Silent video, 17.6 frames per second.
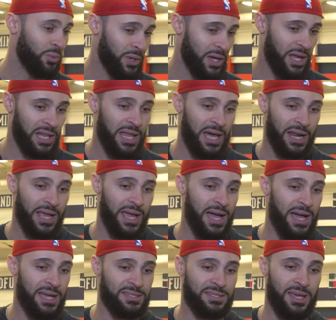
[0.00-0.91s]
We got a lot of
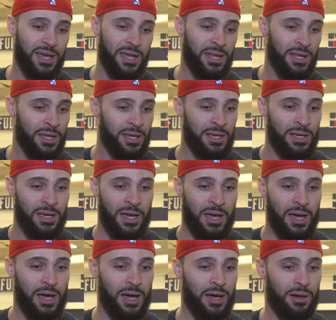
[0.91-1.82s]
guys that
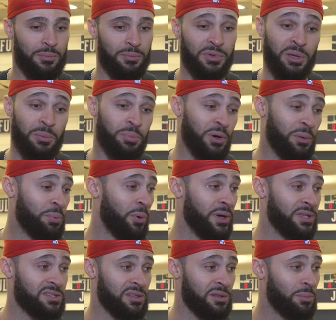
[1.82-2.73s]
can put
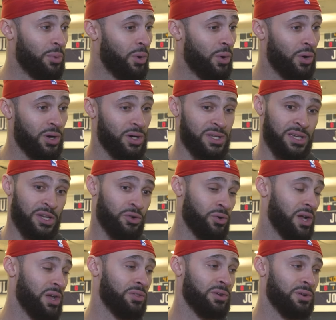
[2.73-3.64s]
points on the board, can
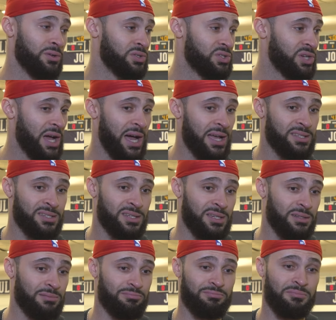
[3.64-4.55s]
create their own shots,
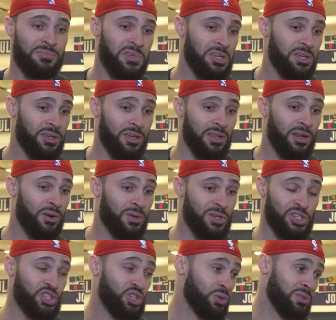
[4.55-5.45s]
can, you know,
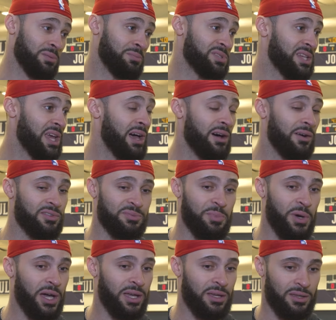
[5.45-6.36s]
can shoot themselves.
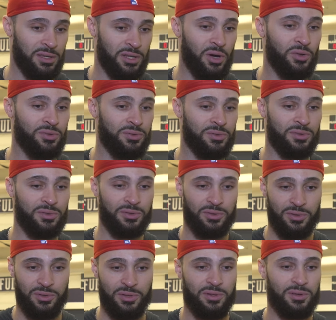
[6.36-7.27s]
But, you know,
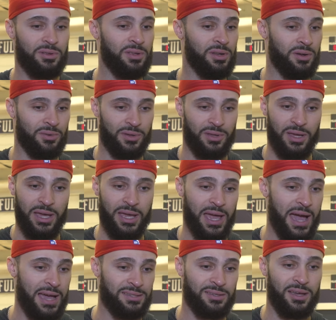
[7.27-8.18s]

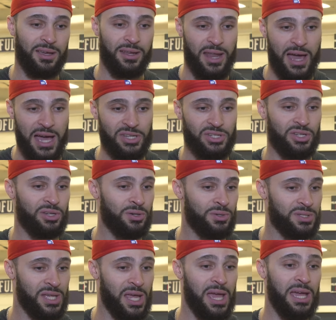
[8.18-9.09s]
guys like Naji,
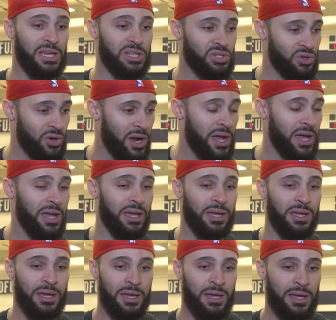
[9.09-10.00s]
Jose, Trey,